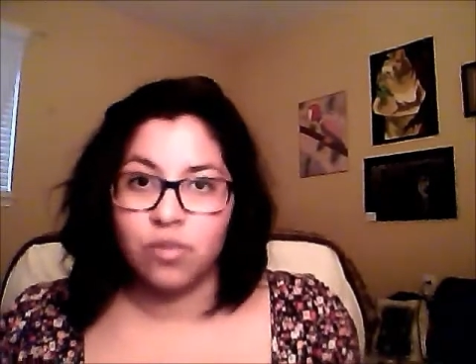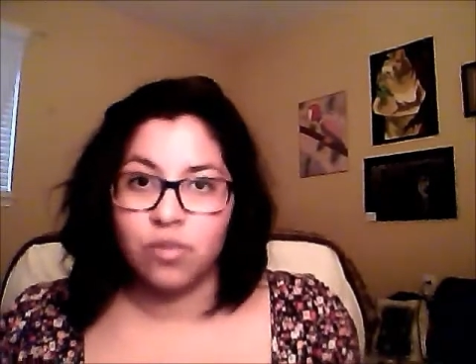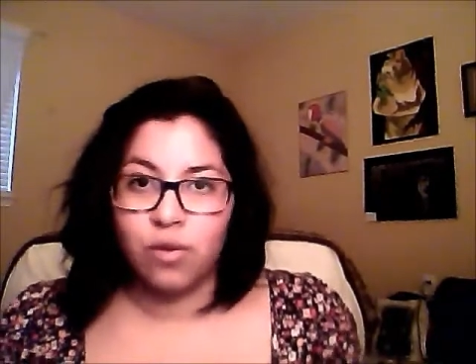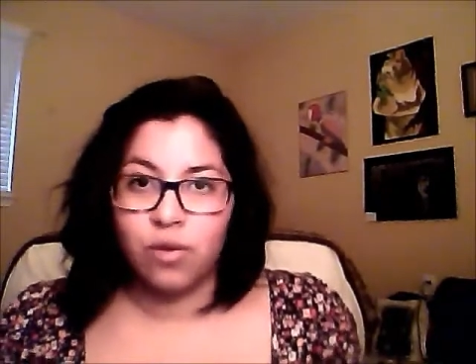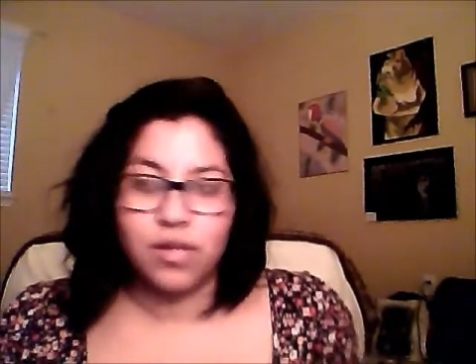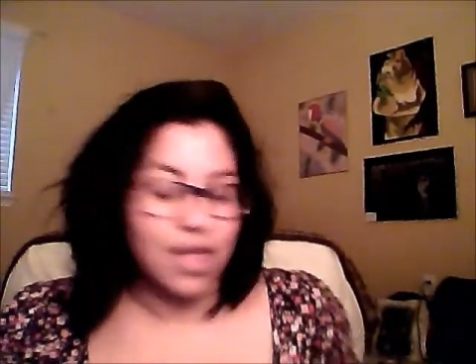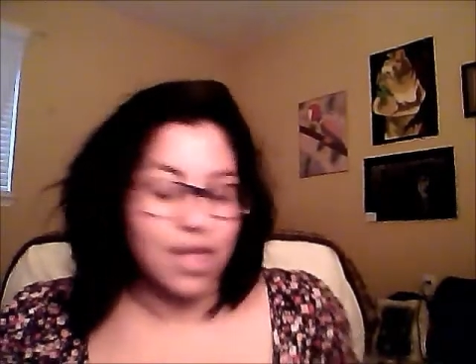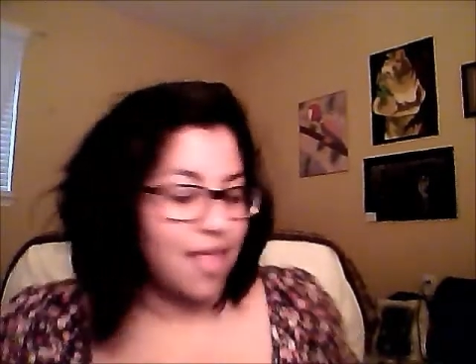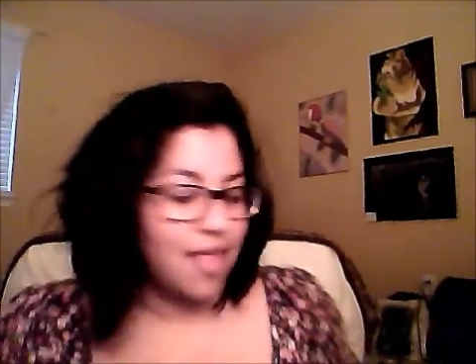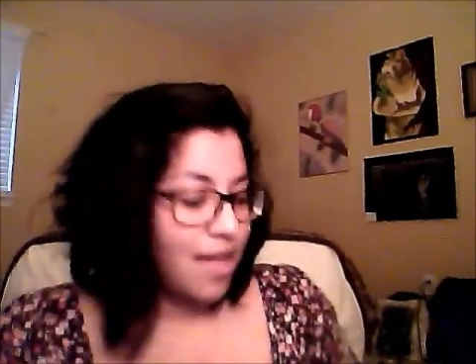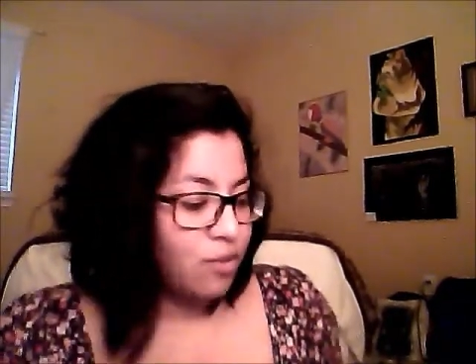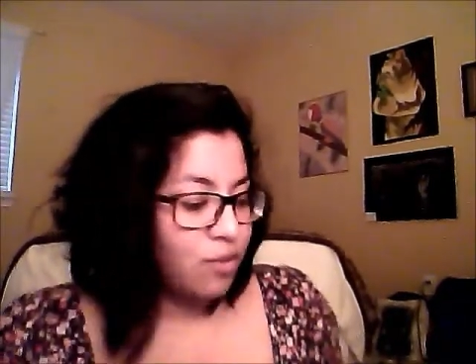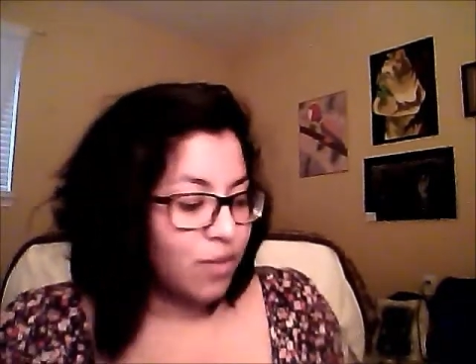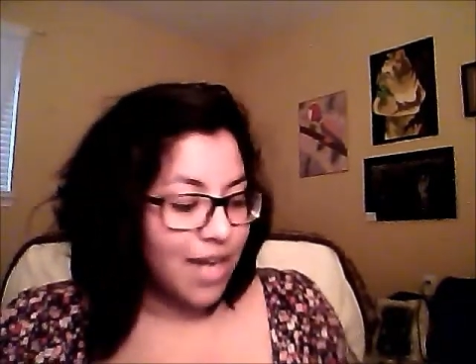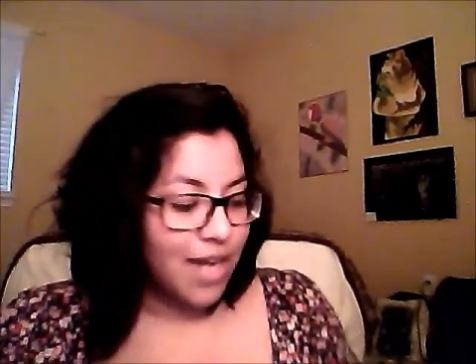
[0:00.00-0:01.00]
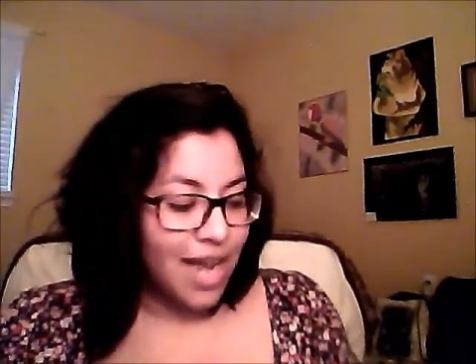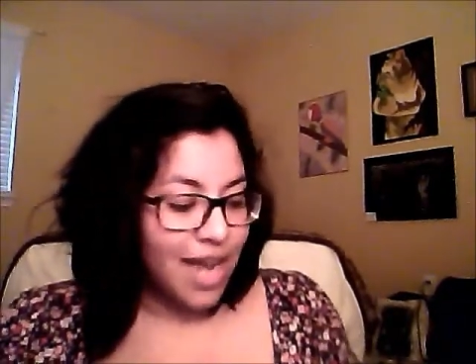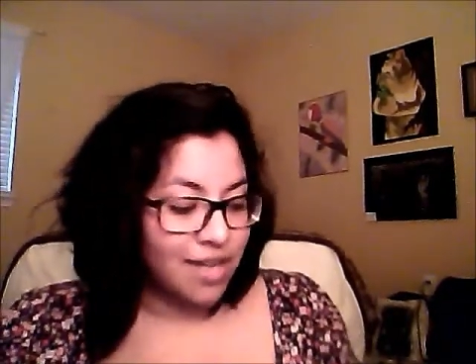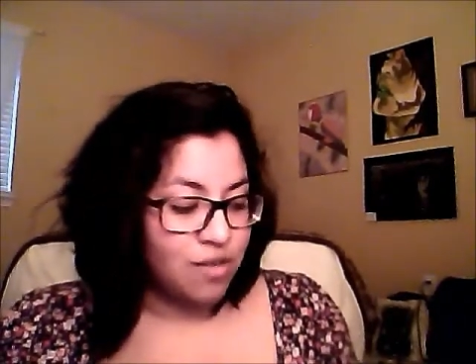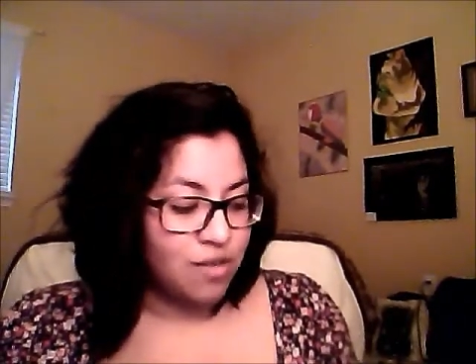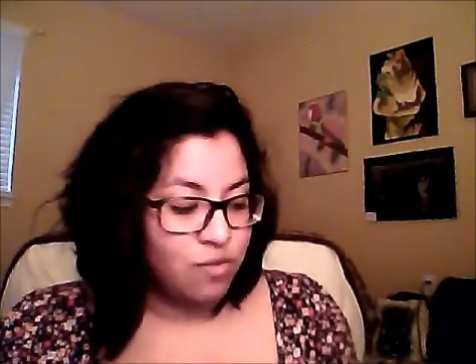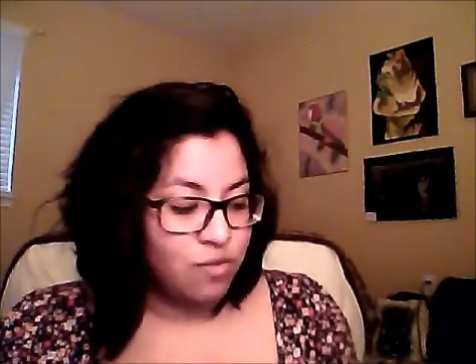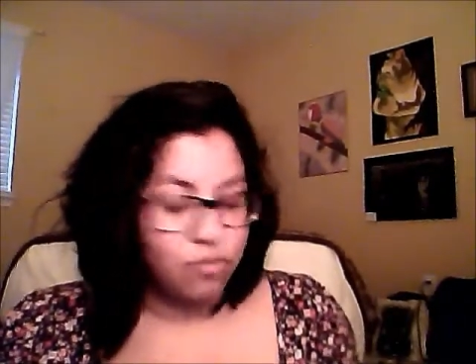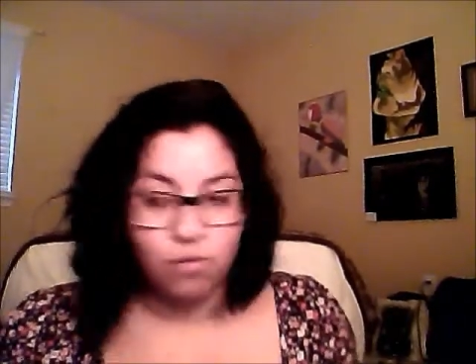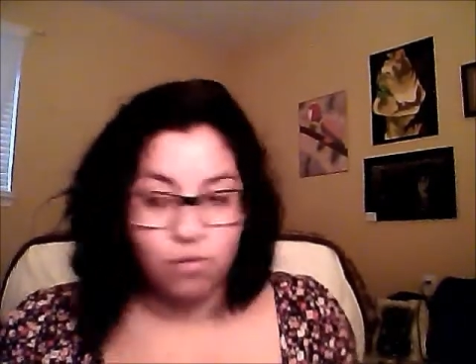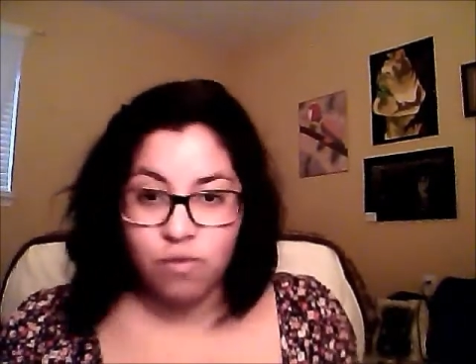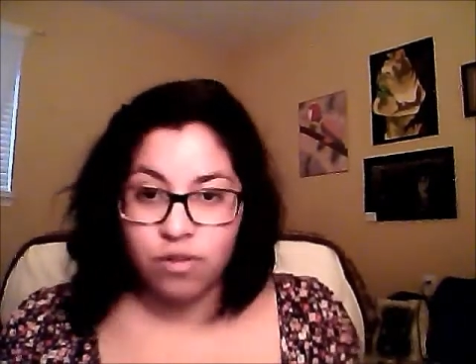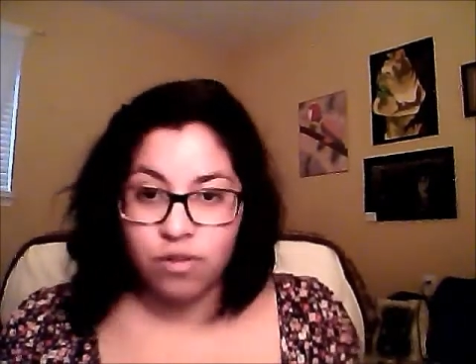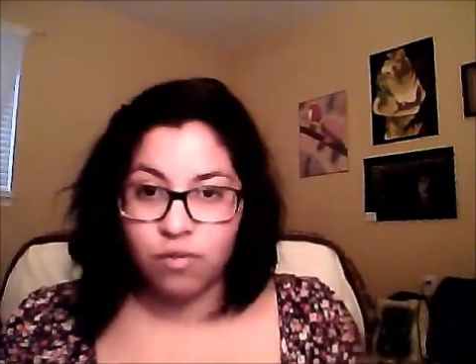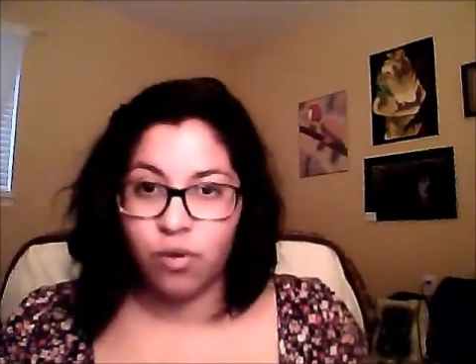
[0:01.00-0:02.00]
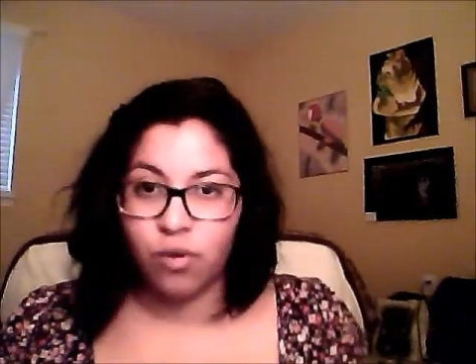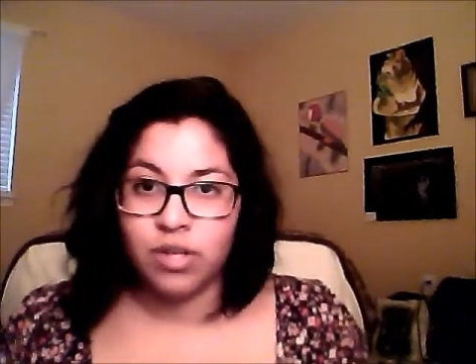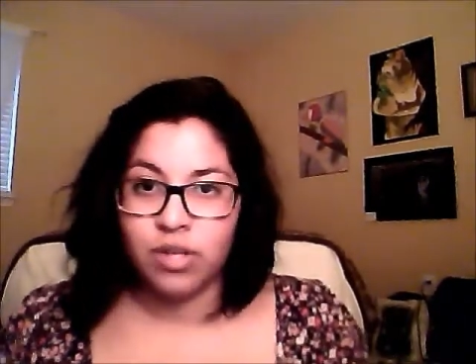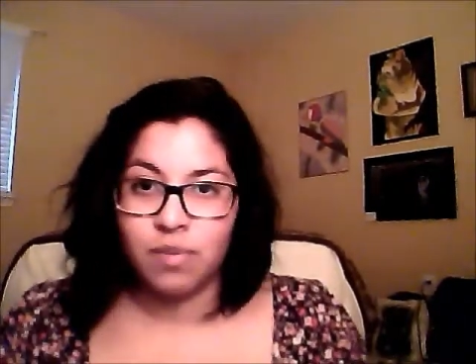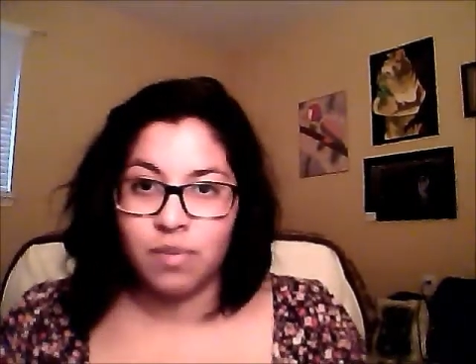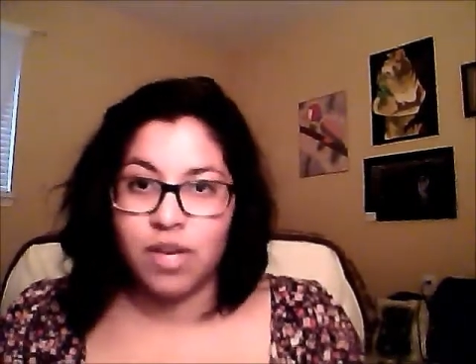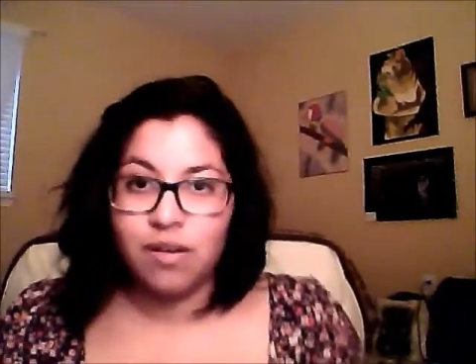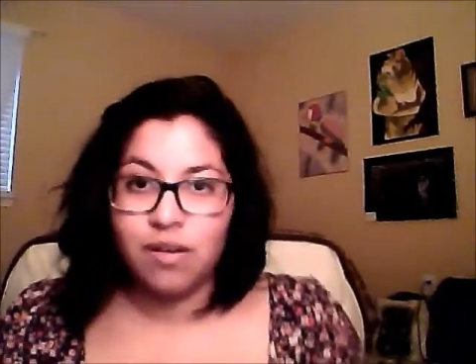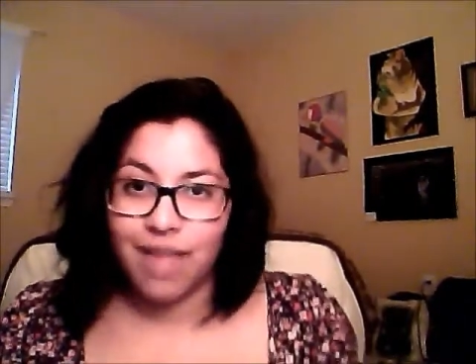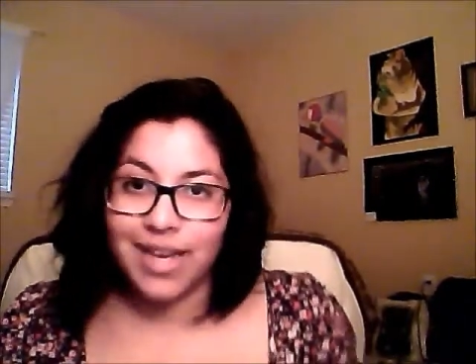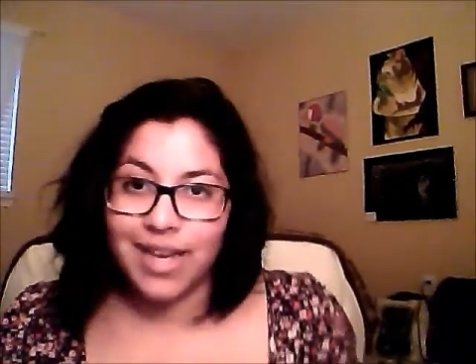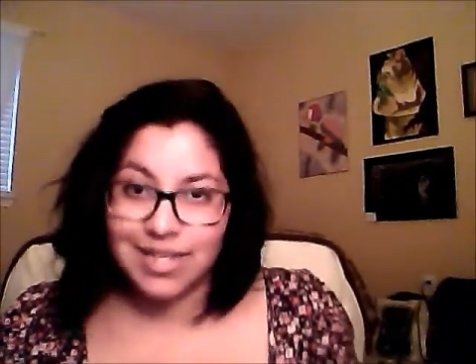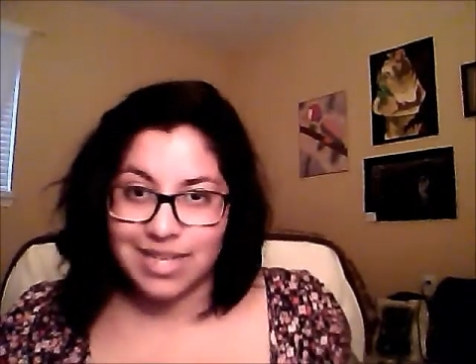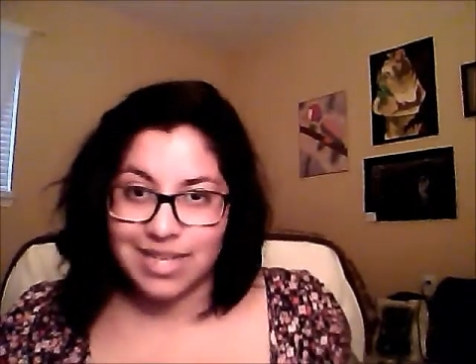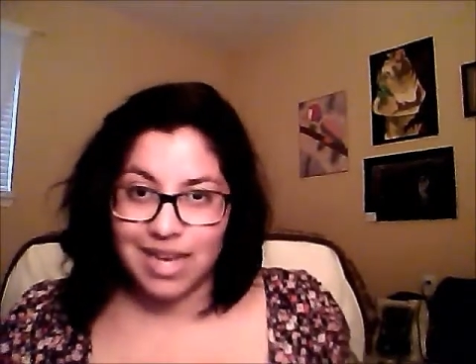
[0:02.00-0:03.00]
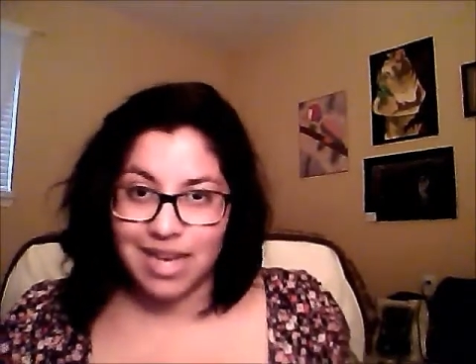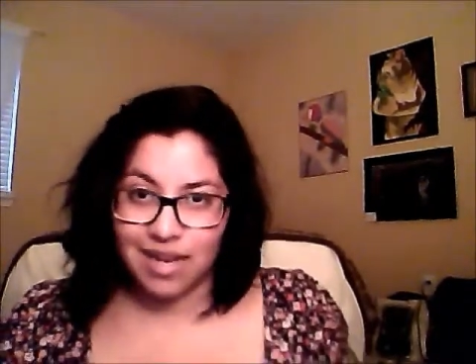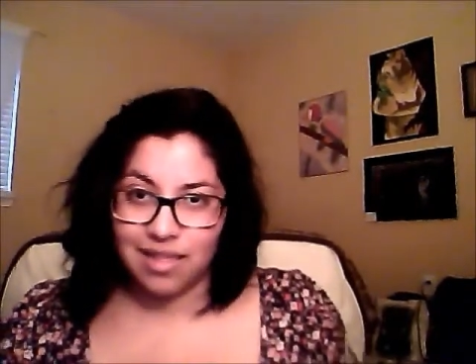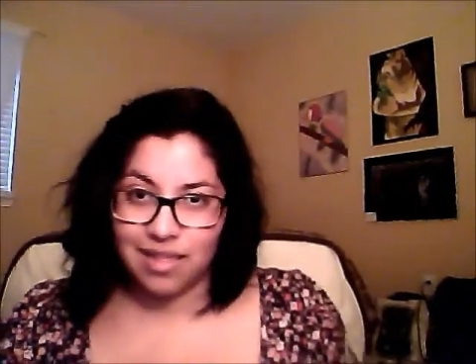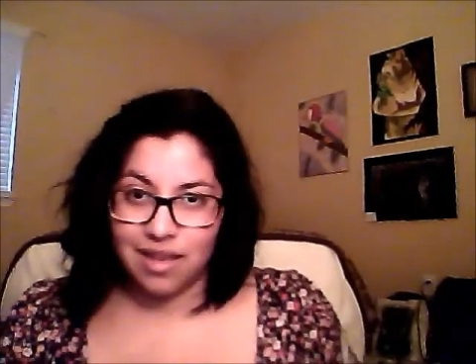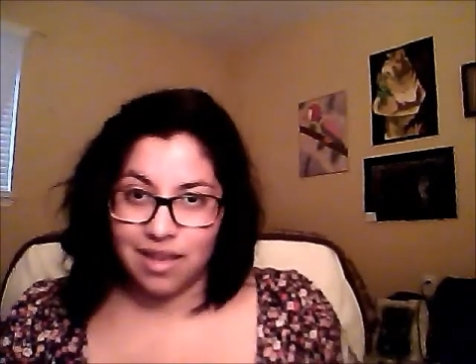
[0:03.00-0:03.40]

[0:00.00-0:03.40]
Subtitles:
And that's what I use ruins for, to be your legacy kind of thing.